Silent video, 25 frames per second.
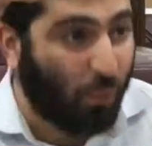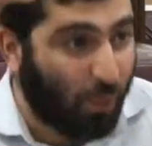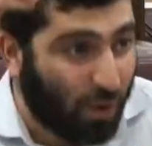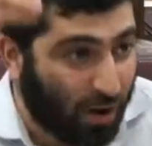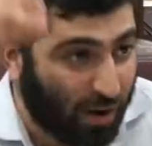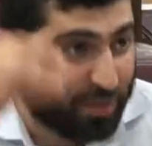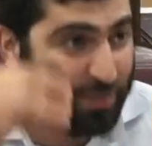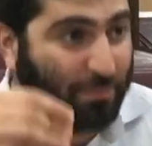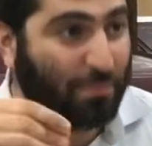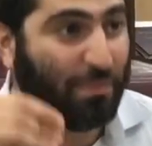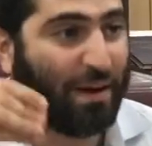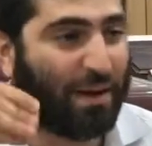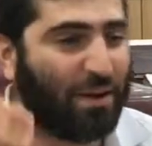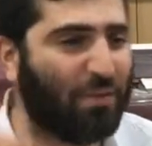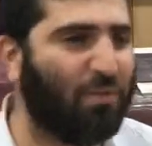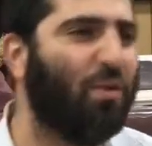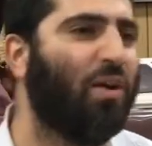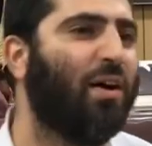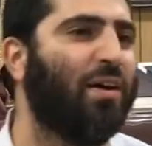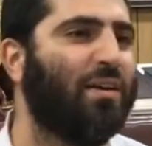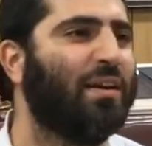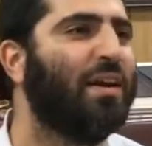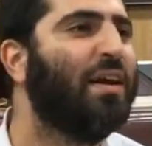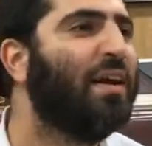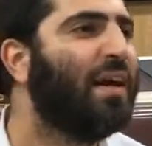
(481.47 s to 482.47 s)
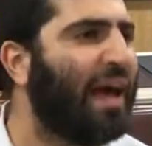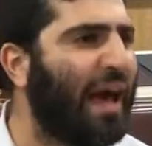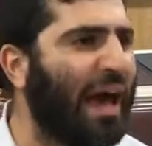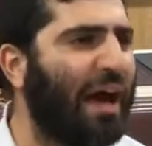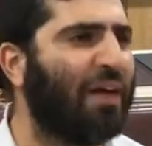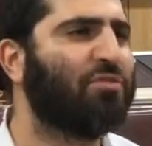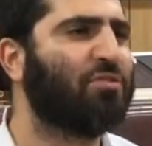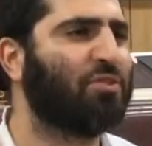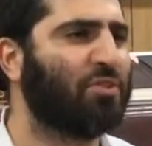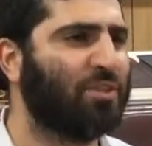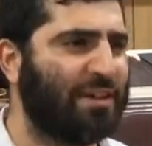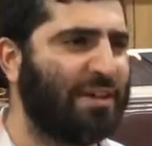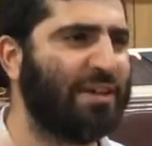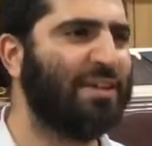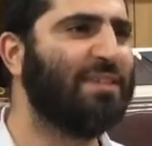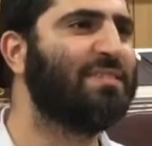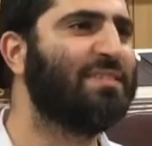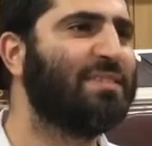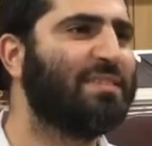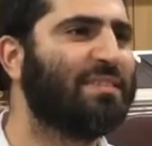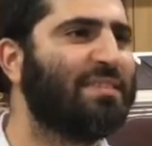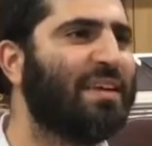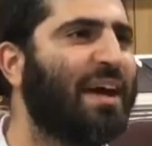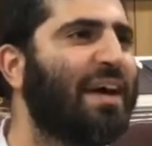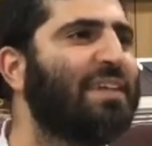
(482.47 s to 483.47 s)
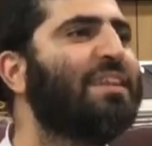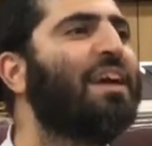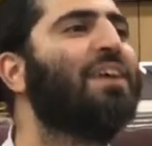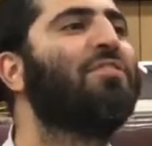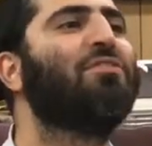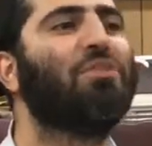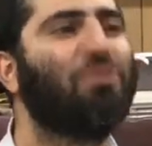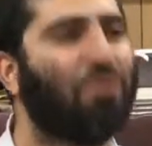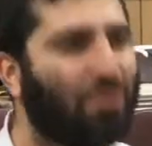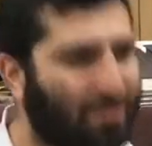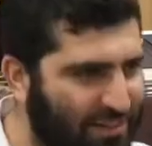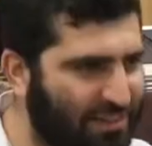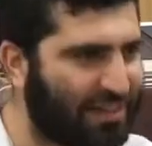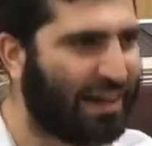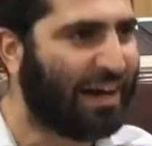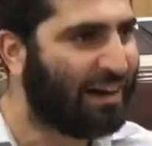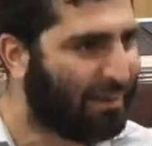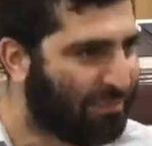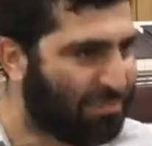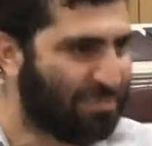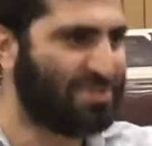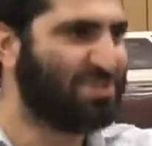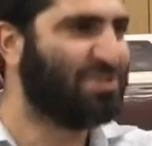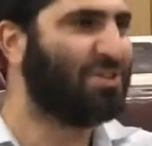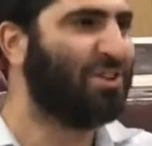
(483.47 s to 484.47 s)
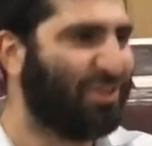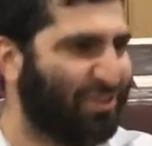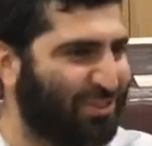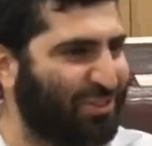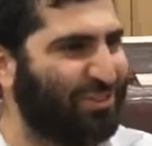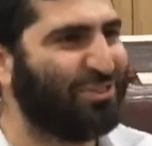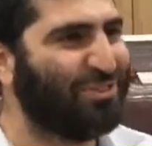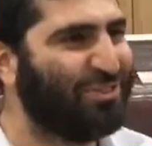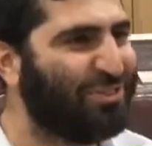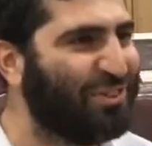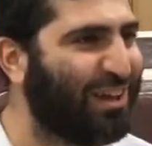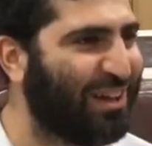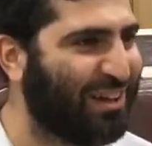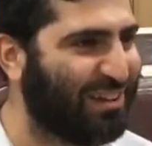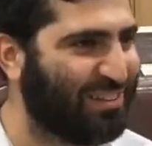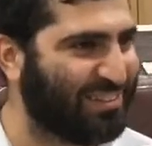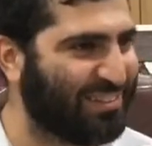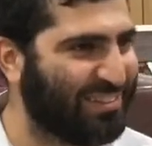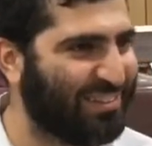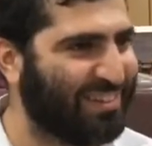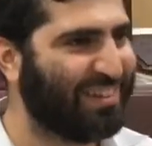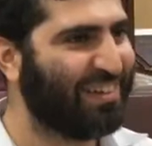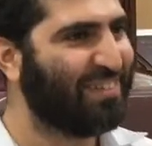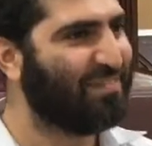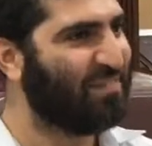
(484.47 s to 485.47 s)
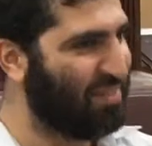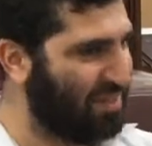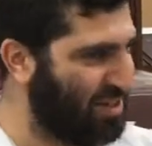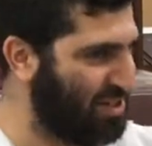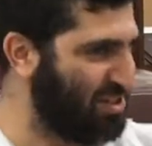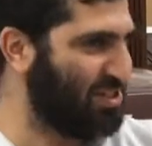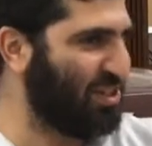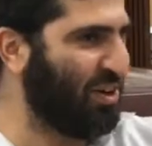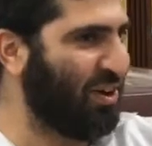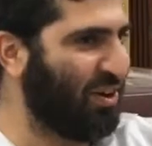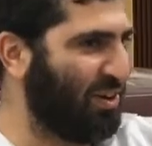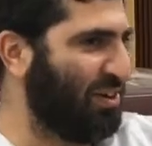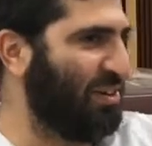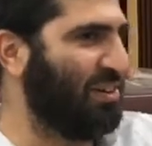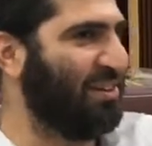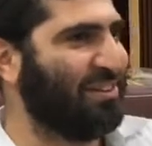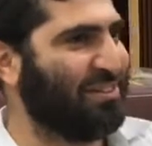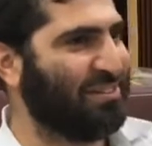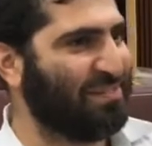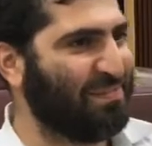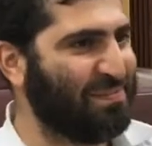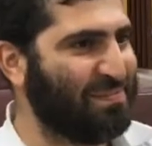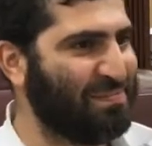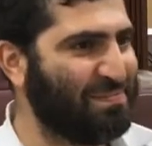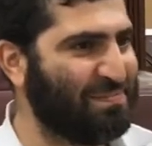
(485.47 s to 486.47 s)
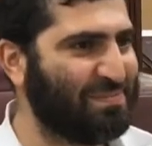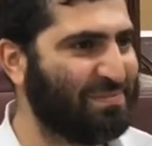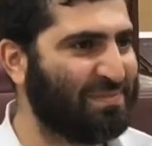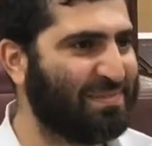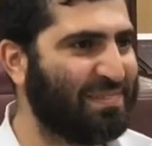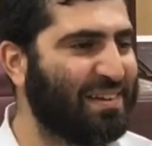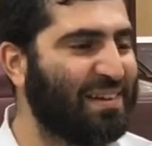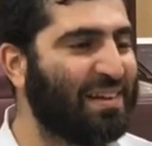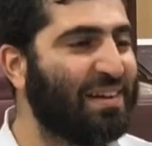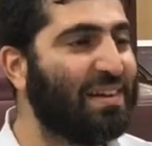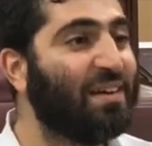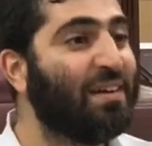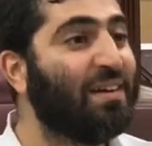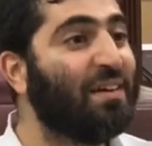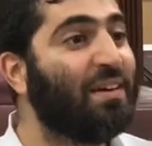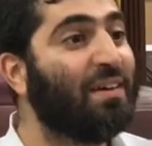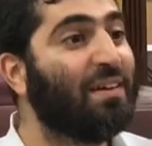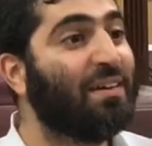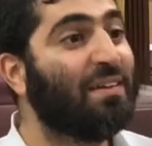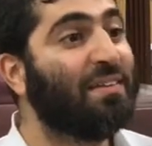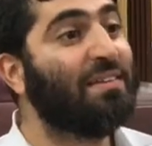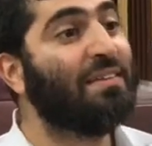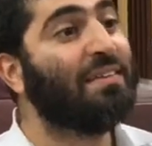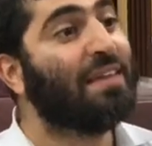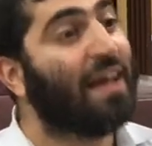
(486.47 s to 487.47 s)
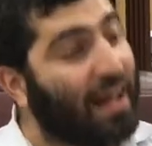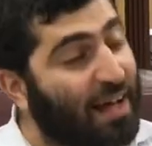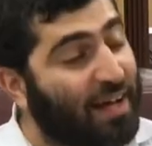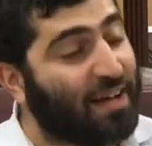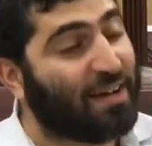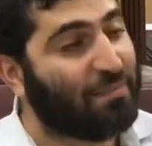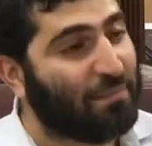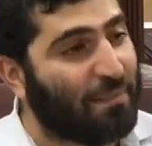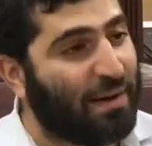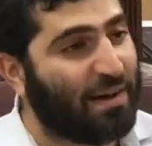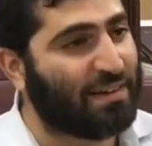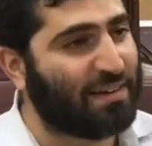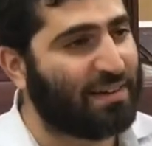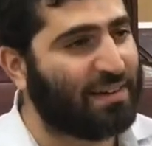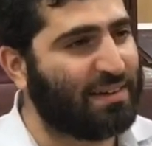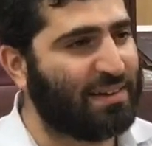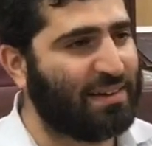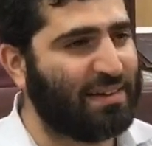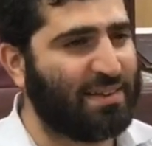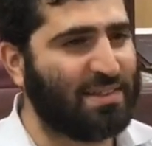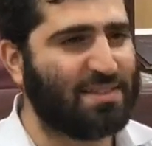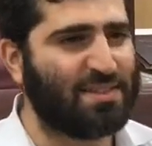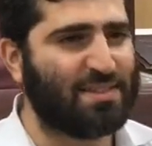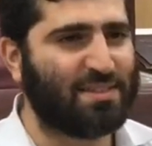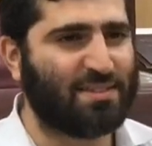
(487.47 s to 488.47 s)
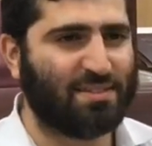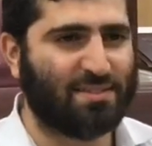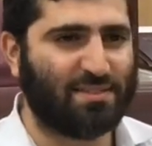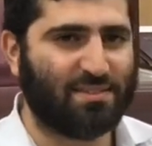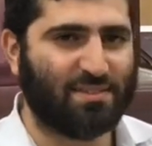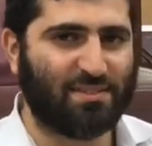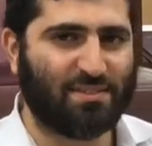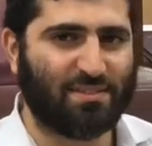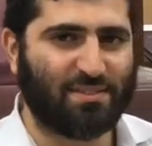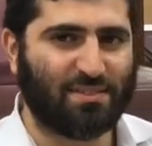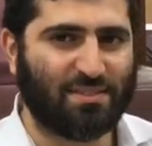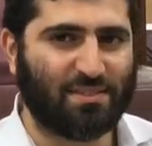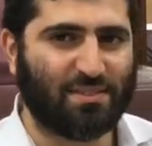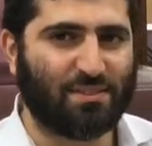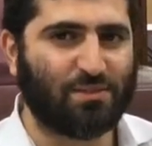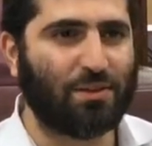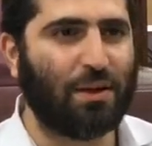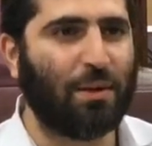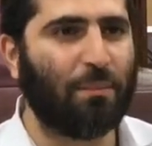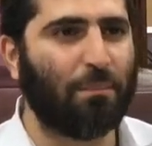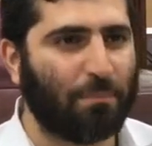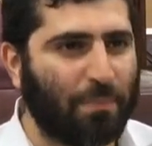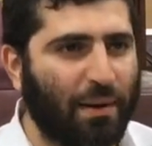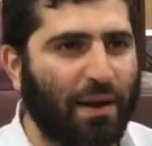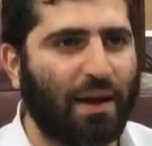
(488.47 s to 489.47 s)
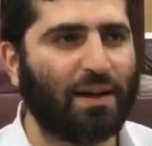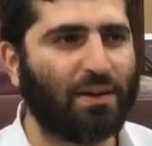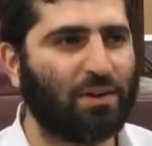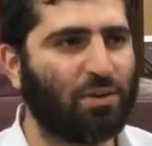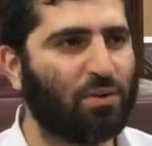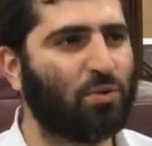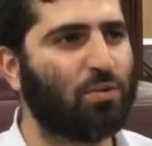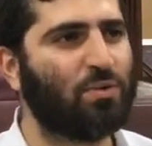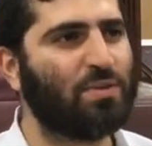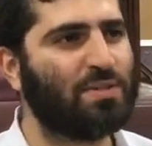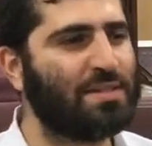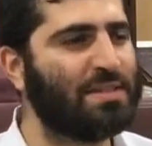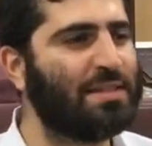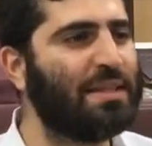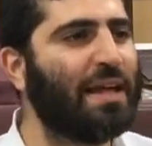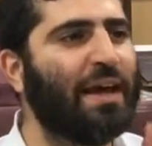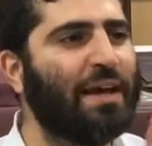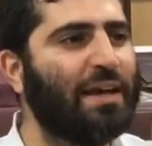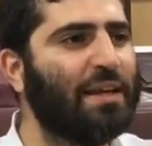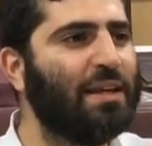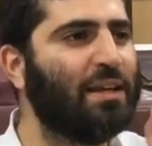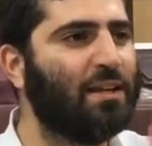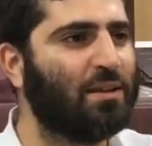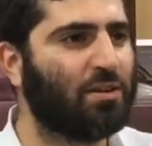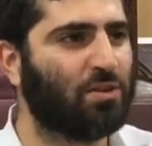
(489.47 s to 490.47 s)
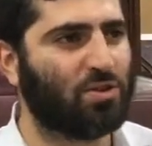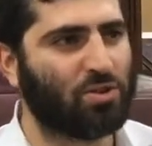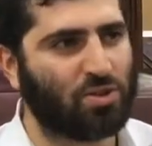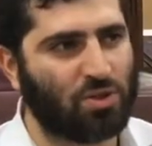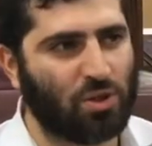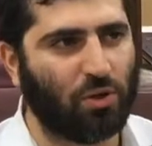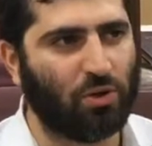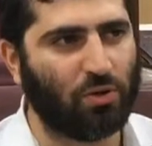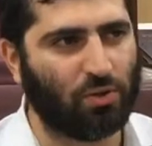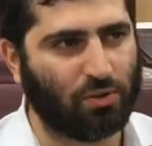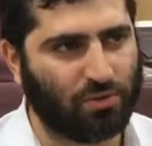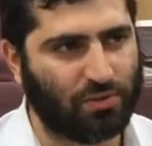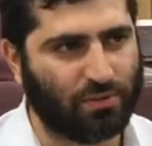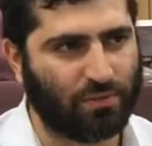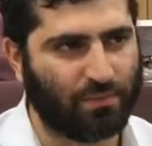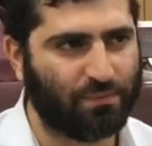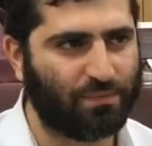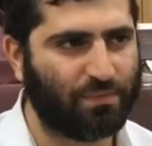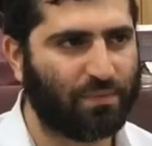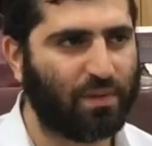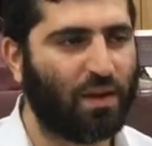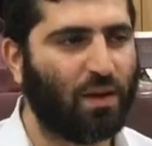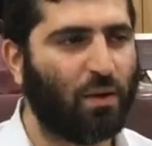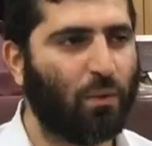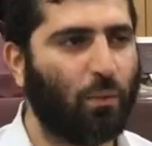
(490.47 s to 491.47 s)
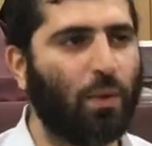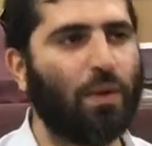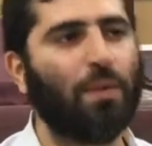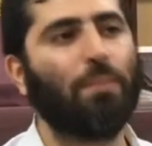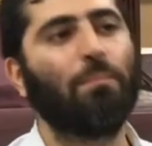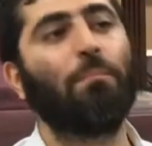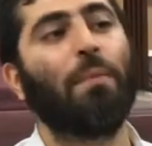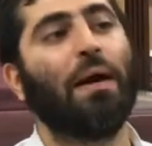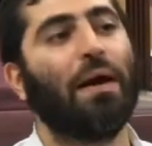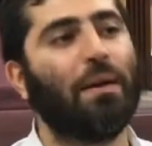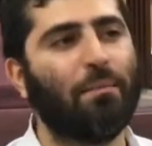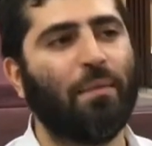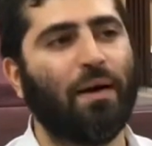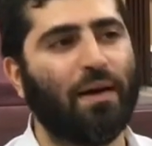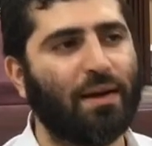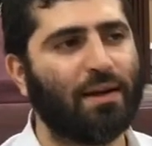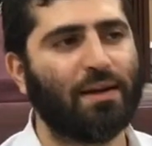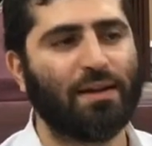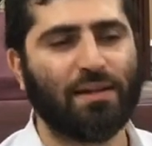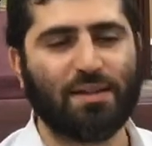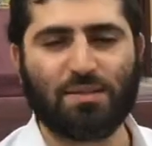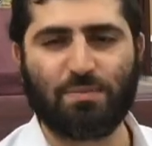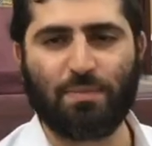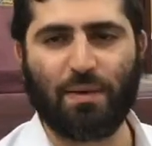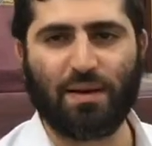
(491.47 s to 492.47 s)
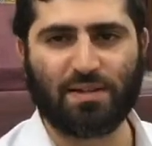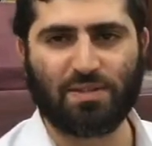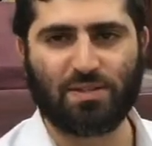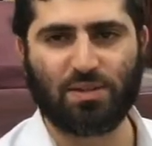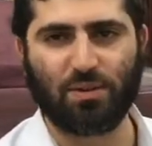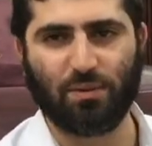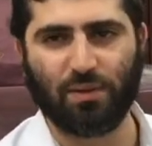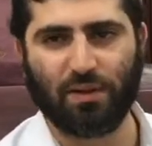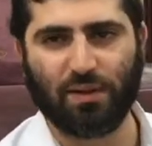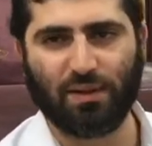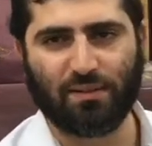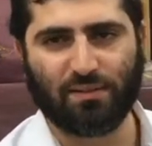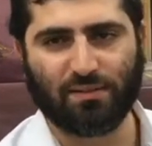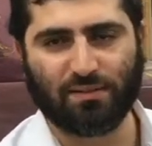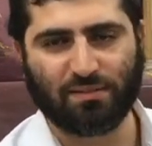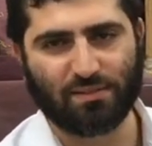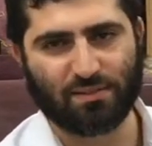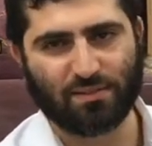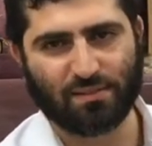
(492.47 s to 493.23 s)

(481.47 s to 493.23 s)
one by one. After he did that, everyone got up and started to do that. But he started it. Nachmanides, Ramban, who was nine years old when Maimonides passed away,